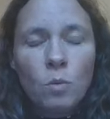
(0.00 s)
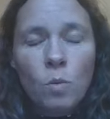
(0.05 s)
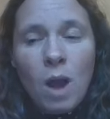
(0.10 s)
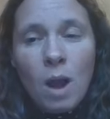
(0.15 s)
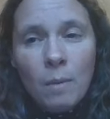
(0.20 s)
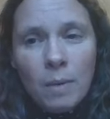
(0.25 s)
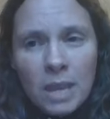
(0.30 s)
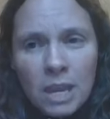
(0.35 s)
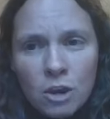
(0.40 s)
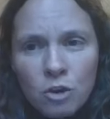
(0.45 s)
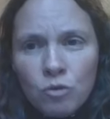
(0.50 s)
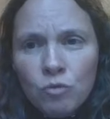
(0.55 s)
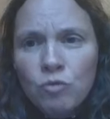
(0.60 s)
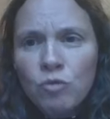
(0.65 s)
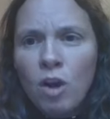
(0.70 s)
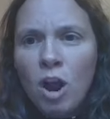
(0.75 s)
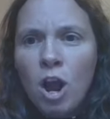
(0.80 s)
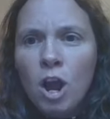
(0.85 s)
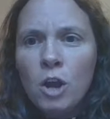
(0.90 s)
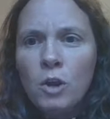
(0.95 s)
where we
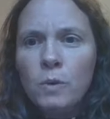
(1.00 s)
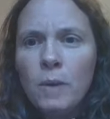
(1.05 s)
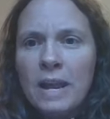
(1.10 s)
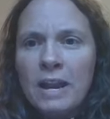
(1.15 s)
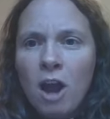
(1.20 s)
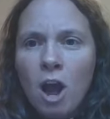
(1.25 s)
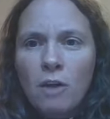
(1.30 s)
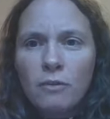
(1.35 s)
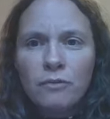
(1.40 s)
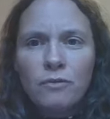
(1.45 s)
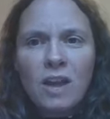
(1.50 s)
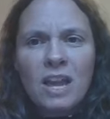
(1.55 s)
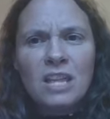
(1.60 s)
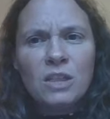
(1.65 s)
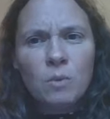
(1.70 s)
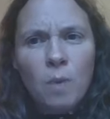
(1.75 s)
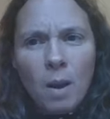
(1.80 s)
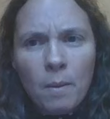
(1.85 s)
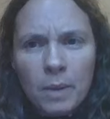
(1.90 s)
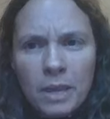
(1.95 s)
grow in our
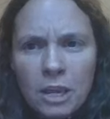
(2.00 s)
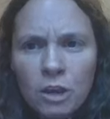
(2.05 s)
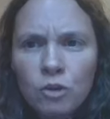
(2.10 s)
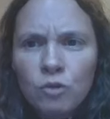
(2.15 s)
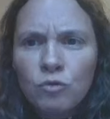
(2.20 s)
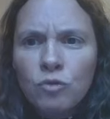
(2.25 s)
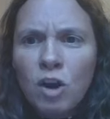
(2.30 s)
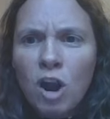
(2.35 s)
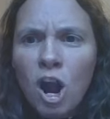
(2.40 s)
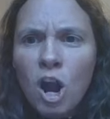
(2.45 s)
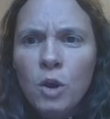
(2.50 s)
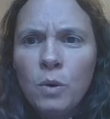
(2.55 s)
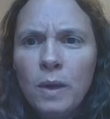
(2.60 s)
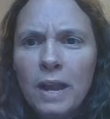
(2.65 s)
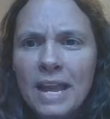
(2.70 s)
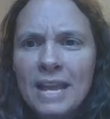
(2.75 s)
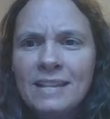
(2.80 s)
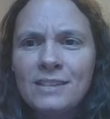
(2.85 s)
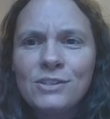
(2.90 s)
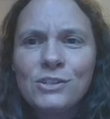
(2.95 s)
faith, where we grow
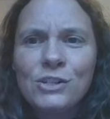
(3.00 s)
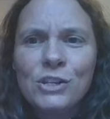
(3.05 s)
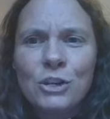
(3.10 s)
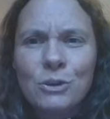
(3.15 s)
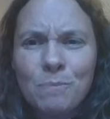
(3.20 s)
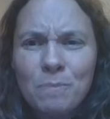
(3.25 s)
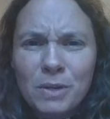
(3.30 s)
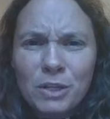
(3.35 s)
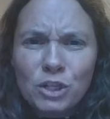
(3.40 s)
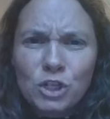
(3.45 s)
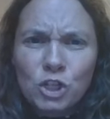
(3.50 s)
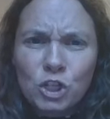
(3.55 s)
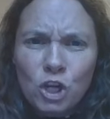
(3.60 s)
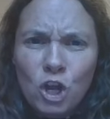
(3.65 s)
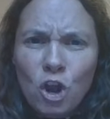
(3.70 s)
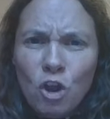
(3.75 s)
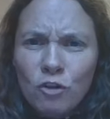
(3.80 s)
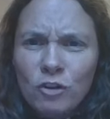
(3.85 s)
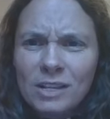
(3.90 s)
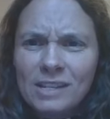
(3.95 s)
into
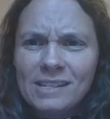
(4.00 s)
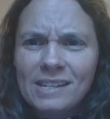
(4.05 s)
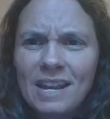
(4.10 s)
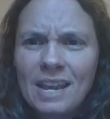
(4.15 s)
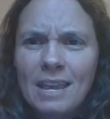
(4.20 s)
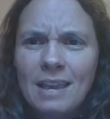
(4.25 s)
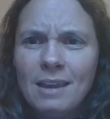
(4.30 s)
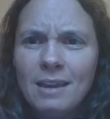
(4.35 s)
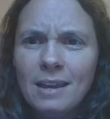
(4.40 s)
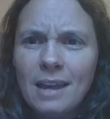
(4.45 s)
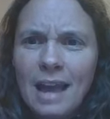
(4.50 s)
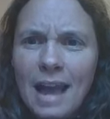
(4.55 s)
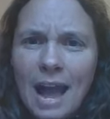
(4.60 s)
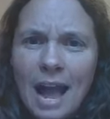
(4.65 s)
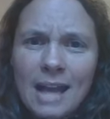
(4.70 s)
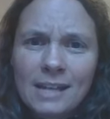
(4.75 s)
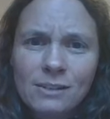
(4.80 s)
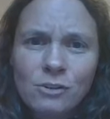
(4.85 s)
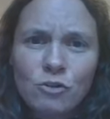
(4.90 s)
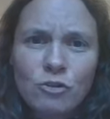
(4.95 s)
maturity
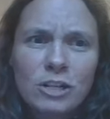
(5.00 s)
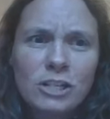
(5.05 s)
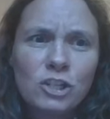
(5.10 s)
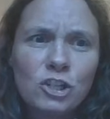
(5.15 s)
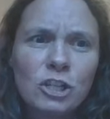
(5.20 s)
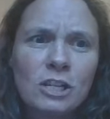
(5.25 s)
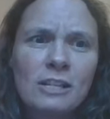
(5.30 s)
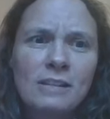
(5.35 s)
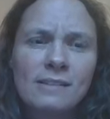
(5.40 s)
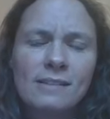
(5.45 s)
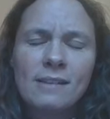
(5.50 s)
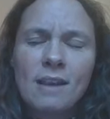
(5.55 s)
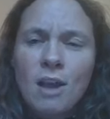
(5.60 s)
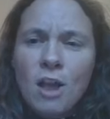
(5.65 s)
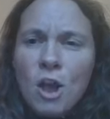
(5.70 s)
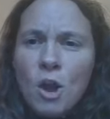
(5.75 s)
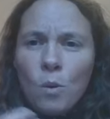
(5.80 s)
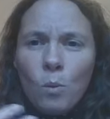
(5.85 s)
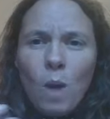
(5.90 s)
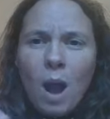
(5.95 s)
as Christians,
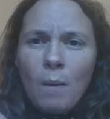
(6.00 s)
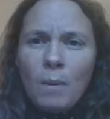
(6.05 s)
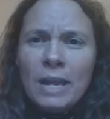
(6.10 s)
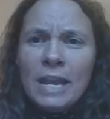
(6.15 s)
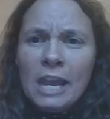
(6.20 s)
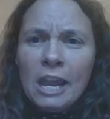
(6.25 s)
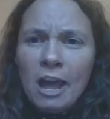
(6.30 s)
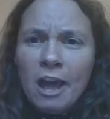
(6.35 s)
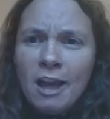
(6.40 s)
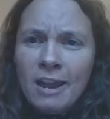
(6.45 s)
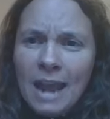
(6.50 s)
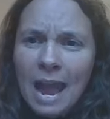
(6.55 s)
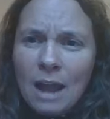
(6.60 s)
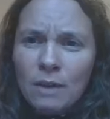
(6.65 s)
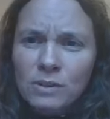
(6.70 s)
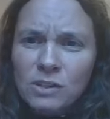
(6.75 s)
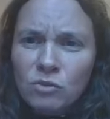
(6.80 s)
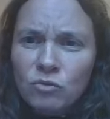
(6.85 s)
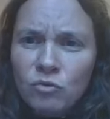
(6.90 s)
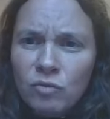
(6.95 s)
where we learn how
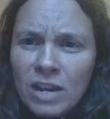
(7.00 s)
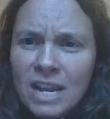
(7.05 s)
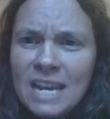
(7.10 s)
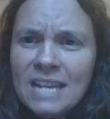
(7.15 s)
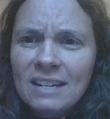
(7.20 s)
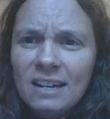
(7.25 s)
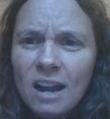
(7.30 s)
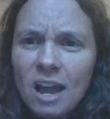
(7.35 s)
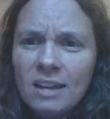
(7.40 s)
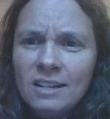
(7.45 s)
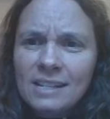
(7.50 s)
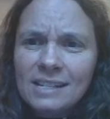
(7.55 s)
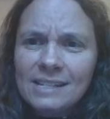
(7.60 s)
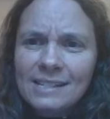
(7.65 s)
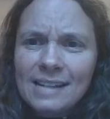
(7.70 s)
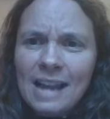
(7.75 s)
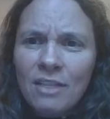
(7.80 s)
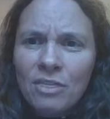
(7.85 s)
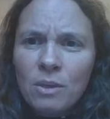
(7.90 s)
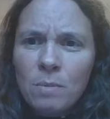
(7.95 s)
to read and
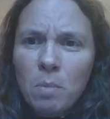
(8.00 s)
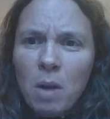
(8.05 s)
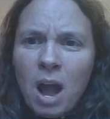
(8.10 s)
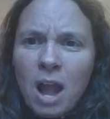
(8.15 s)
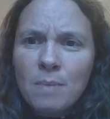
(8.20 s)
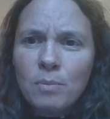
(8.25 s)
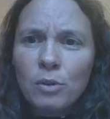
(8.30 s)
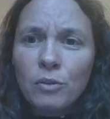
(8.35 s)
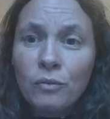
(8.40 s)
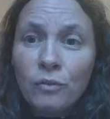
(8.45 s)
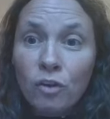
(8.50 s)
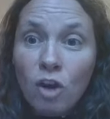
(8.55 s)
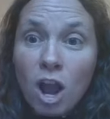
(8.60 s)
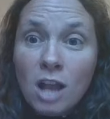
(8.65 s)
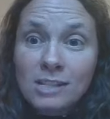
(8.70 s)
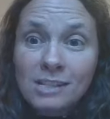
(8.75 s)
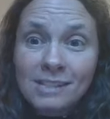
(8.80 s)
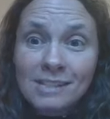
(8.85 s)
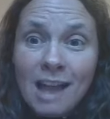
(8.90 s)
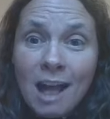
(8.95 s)
understand the Bible for
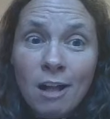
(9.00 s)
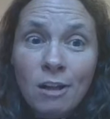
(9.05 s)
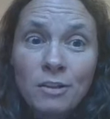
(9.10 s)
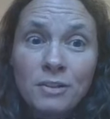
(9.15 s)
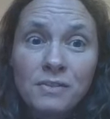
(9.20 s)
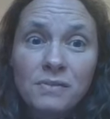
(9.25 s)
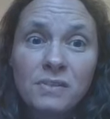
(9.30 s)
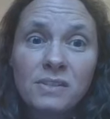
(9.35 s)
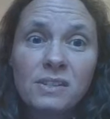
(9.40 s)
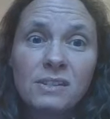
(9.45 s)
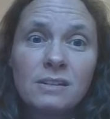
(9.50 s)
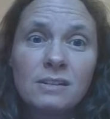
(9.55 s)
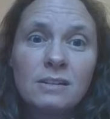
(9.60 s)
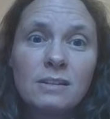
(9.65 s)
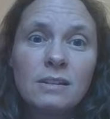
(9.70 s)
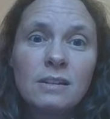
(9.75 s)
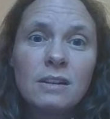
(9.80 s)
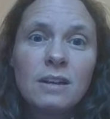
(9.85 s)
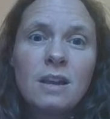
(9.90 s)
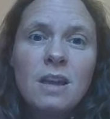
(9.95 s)
ourselves,
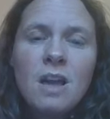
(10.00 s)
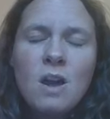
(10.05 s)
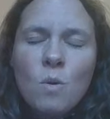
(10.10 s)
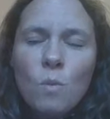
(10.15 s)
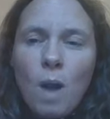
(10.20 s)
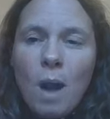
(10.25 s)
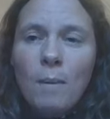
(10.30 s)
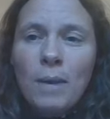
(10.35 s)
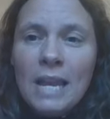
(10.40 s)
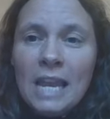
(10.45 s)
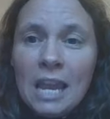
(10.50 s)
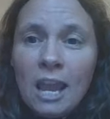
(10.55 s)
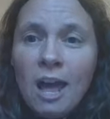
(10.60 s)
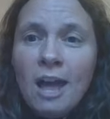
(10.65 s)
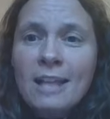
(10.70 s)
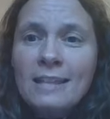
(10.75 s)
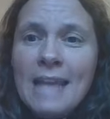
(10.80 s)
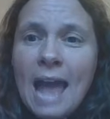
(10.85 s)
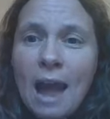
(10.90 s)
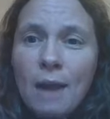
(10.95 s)
where we
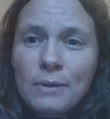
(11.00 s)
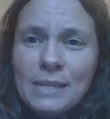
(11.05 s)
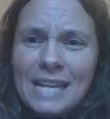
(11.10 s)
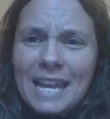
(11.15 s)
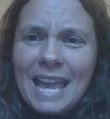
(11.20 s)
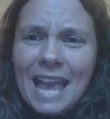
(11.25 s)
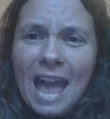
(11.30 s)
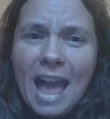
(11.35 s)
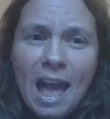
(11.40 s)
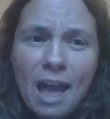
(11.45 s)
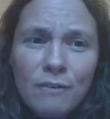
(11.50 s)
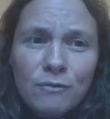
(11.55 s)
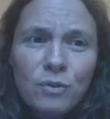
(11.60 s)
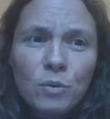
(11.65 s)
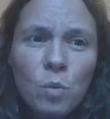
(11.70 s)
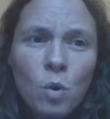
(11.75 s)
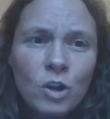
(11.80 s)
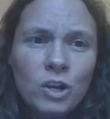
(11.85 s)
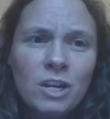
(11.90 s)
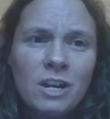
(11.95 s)
learn how to care for
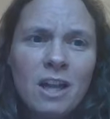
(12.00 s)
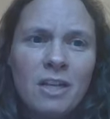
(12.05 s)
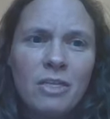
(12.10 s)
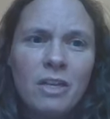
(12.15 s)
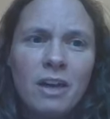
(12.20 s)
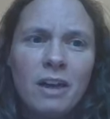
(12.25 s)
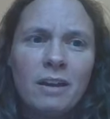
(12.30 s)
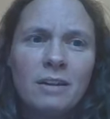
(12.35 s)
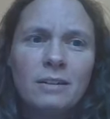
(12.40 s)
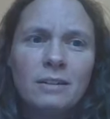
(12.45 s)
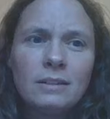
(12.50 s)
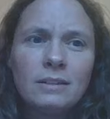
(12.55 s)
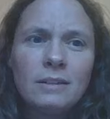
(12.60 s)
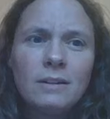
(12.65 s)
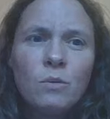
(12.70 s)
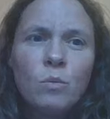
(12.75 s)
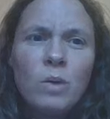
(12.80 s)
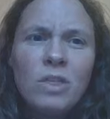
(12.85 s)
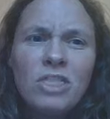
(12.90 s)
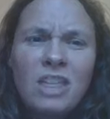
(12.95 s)
one another
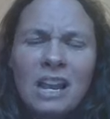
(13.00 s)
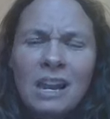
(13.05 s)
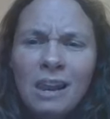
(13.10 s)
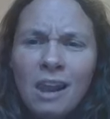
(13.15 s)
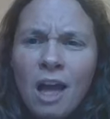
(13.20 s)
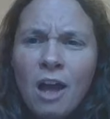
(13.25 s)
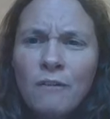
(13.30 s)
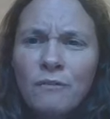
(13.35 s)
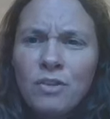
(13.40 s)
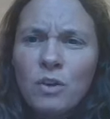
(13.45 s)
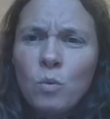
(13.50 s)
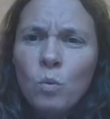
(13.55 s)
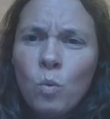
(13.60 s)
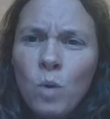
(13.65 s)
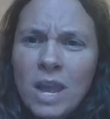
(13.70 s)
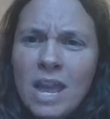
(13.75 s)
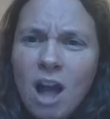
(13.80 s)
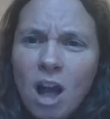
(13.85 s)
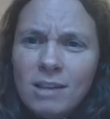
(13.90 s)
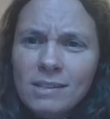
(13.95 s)
with the love that
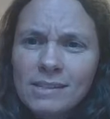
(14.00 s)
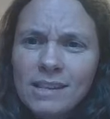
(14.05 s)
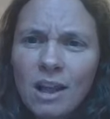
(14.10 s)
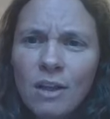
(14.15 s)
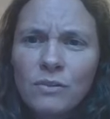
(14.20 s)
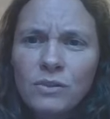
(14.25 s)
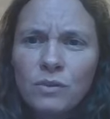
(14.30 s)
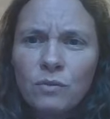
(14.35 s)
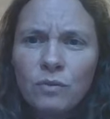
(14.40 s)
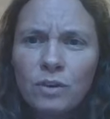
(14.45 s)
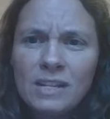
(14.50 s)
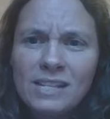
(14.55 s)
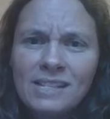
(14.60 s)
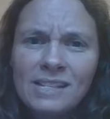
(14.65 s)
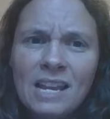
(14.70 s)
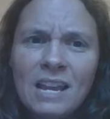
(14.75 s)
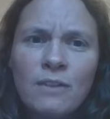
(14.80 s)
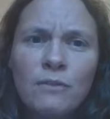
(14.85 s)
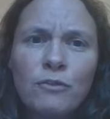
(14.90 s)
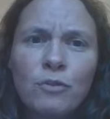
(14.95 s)
we ourselves have
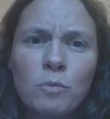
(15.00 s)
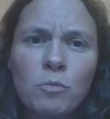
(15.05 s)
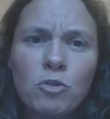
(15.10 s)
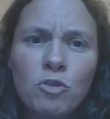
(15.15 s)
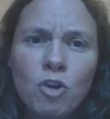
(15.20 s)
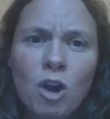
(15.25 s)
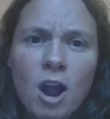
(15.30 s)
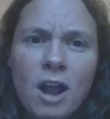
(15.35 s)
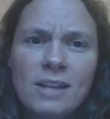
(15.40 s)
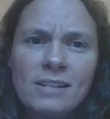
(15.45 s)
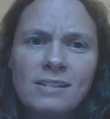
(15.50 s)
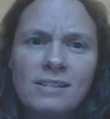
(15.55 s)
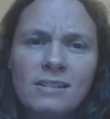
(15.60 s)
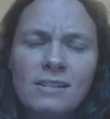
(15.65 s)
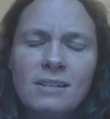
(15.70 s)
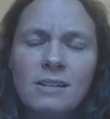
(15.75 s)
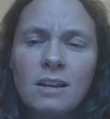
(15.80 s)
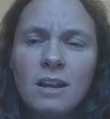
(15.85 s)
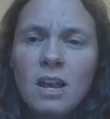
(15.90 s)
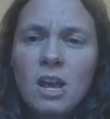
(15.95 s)
received from
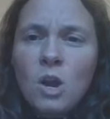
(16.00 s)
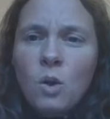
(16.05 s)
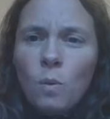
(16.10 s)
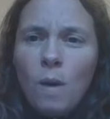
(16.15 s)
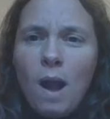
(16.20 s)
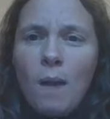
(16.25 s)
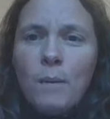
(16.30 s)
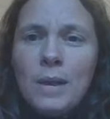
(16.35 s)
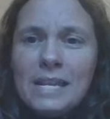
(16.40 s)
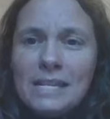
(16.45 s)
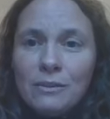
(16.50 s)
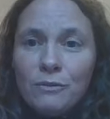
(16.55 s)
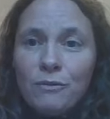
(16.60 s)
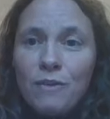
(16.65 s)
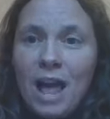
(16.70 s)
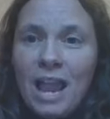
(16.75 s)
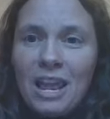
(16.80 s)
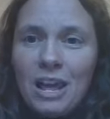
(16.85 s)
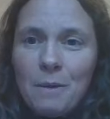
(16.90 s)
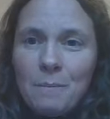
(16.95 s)
Christ, where we
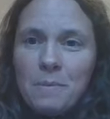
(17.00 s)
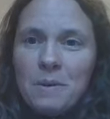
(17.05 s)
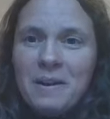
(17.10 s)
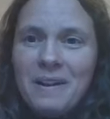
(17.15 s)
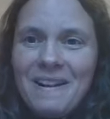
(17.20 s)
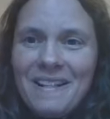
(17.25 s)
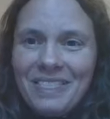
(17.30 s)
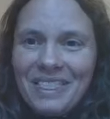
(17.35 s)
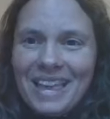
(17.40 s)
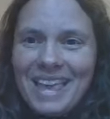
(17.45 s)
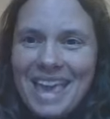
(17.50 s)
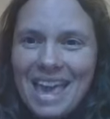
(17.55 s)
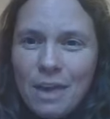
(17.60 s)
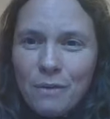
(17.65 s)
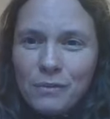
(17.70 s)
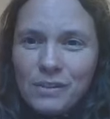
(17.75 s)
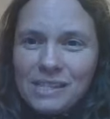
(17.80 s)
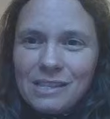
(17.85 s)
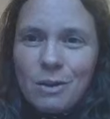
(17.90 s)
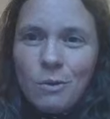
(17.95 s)
develop the
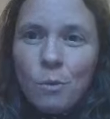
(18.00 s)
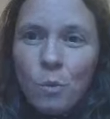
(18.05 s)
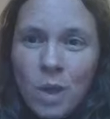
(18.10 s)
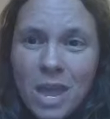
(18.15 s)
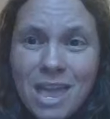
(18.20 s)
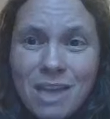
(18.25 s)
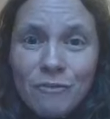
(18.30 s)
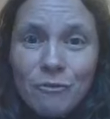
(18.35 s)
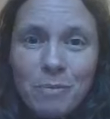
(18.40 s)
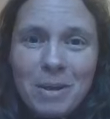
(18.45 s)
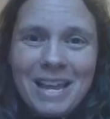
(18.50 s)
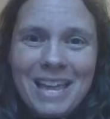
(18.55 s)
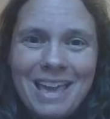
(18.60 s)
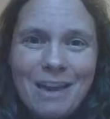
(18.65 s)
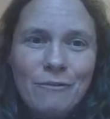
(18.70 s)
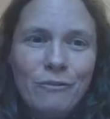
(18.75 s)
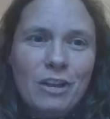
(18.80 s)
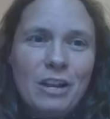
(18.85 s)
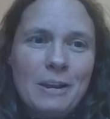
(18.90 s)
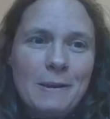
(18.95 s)
gifts that we have been
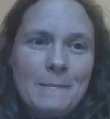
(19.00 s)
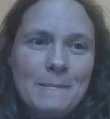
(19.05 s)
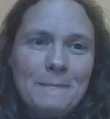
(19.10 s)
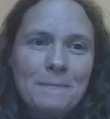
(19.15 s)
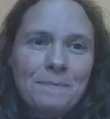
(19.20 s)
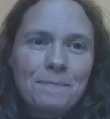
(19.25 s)
given,